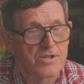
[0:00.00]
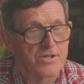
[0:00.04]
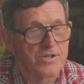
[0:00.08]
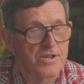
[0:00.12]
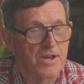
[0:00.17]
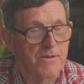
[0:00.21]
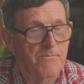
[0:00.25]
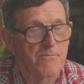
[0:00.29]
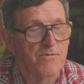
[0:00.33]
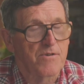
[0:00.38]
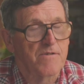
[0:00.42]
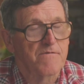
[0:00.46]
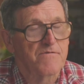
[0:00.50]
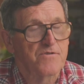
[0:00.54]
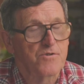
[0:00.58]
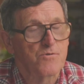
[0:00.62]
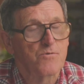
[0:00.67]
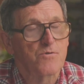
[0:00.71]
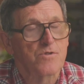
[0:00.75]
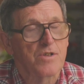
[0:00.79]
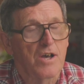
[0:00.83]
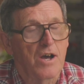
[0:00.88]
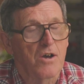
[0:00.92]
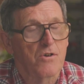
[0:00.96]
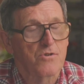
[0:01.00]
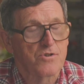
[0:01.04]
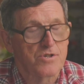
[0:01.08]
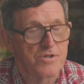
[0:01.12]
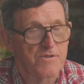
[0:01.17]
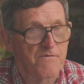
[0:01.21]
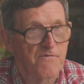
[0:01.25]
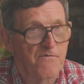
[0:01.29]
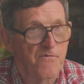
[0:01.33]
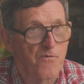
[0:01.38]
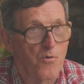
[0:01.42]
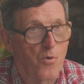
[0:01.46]
December of
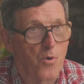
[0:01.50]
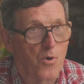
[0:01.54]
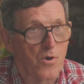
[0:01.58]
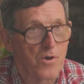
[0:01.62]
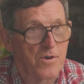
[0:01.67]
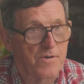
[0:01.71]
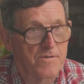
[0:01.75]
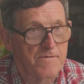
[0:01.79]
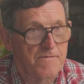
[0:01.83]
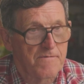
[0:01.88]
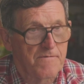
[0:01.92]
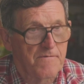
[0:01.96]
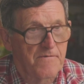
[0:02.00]
2004.